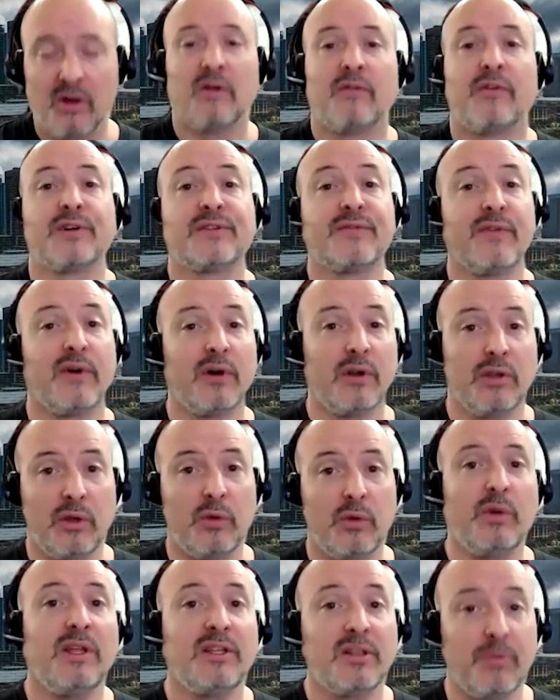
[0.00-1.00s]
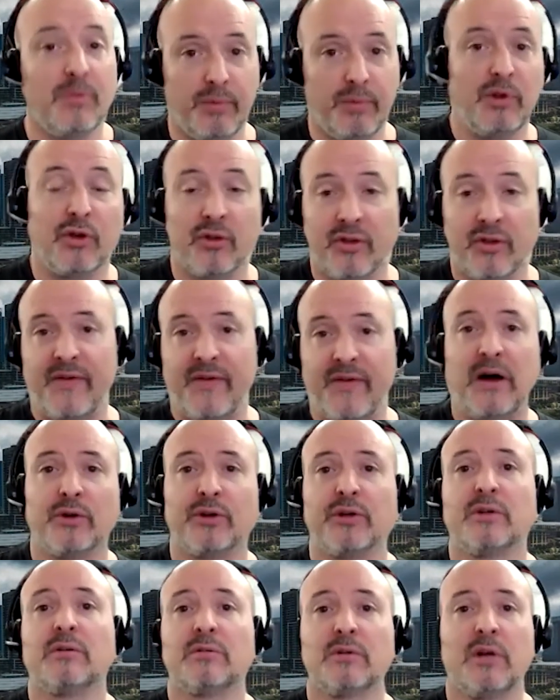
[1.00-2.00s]
First of all, you need to, you're the
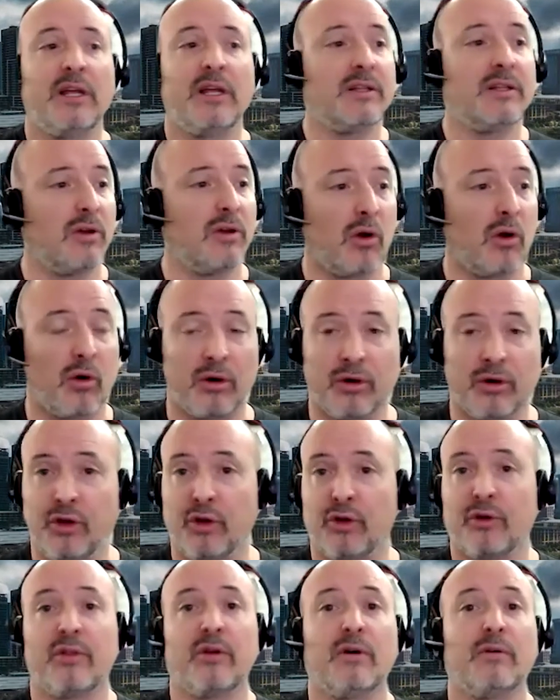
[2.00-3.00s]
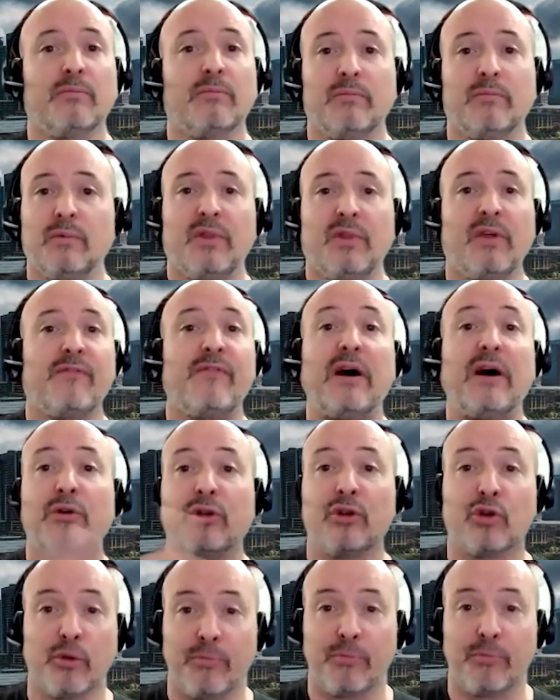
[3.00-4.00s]
founder and, or you're the, the
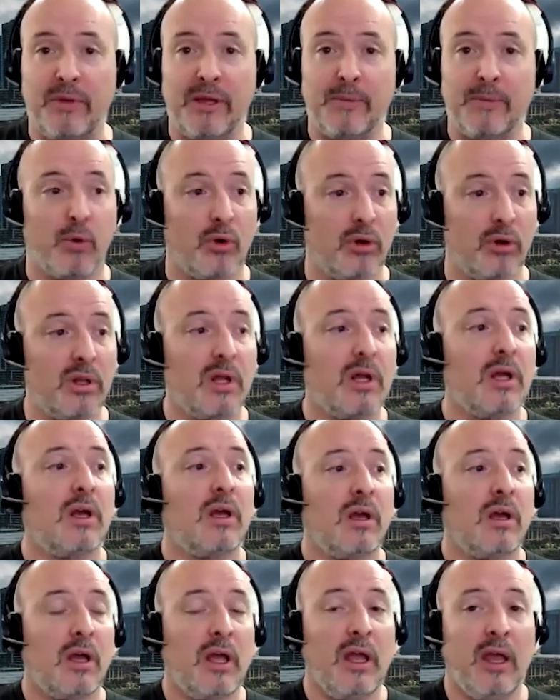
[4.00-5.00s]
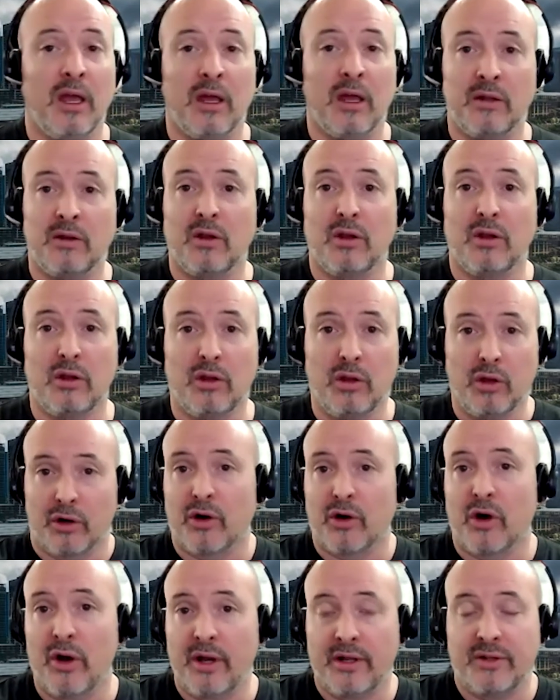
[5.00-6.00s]
founding group of people, and you're
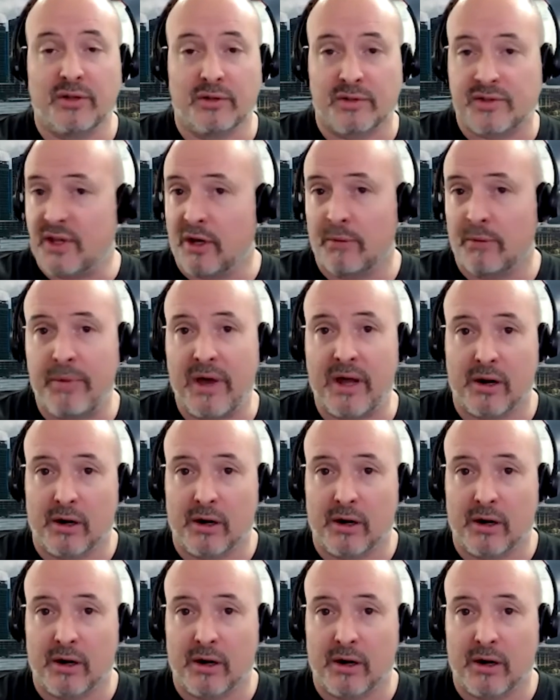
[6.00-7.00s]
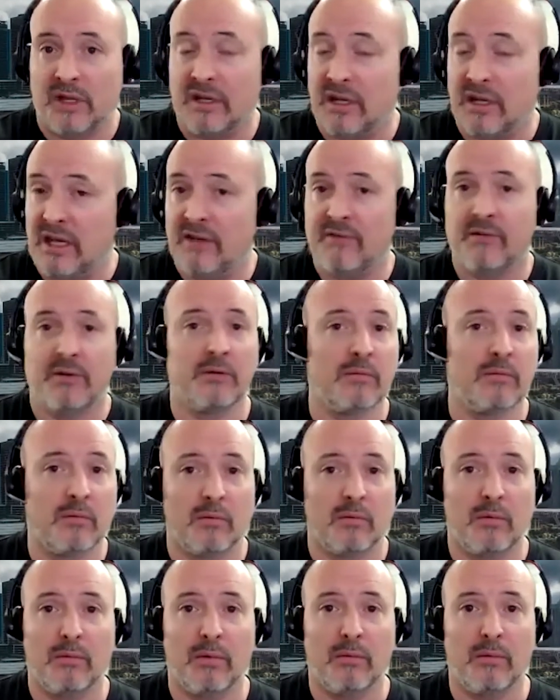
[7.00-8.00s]
going to sell better than even
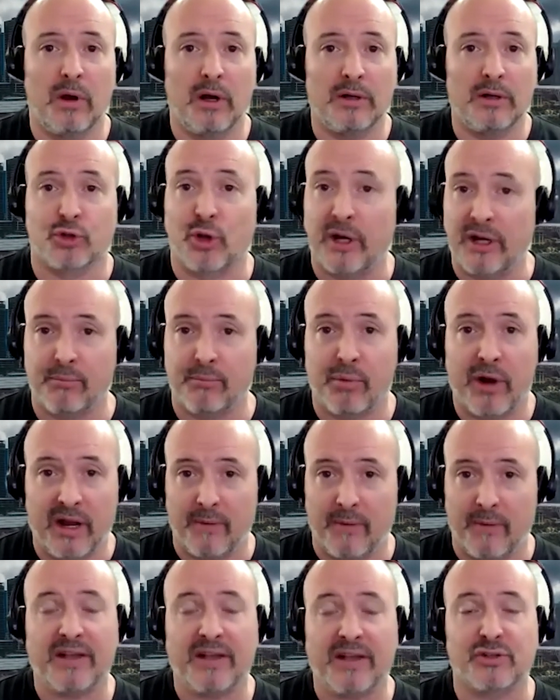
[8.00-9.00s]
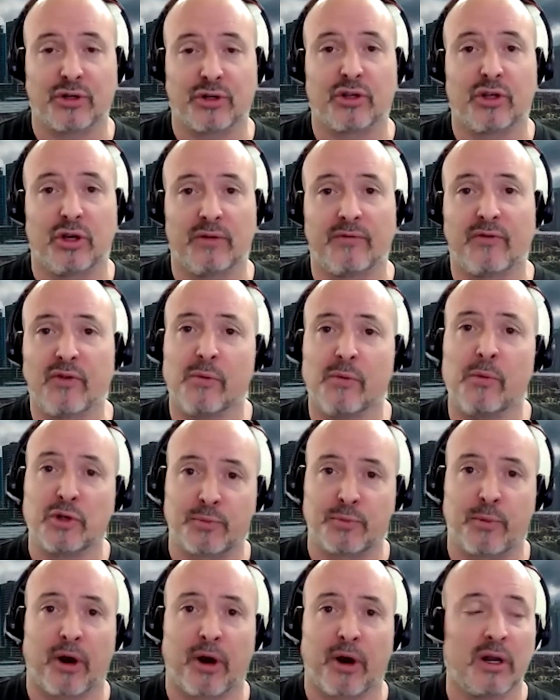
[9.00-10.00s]
a trained brand ambassador could. For the
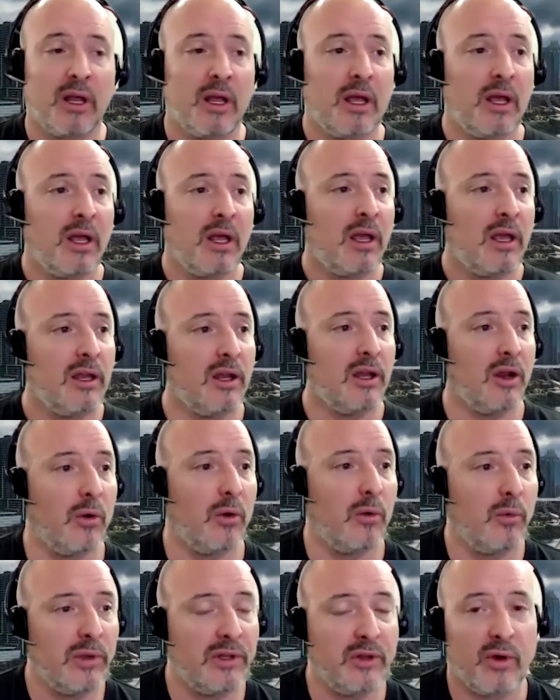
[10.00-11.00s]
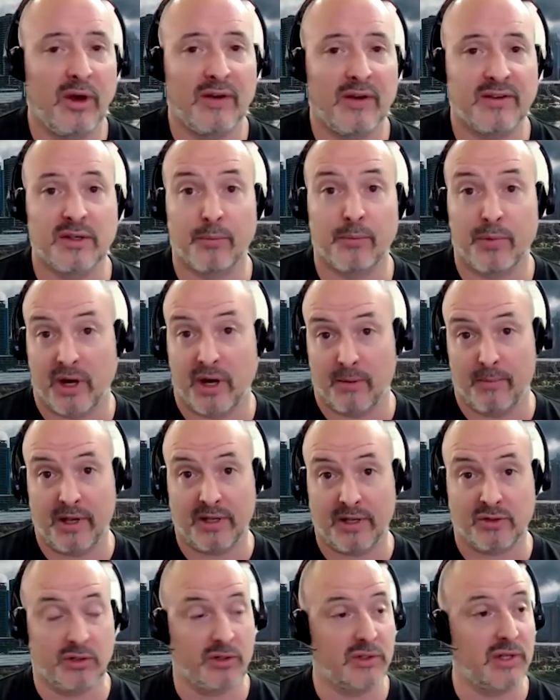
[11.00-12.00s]
most part, you know, we do have some brand
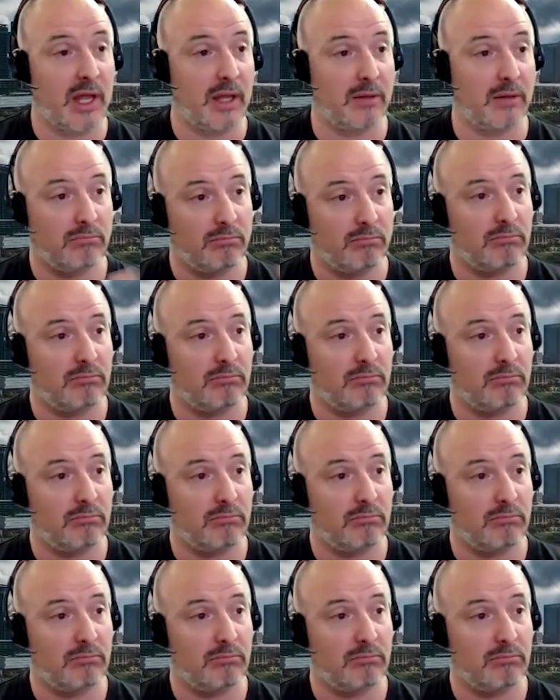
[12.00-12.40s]
ambassadors that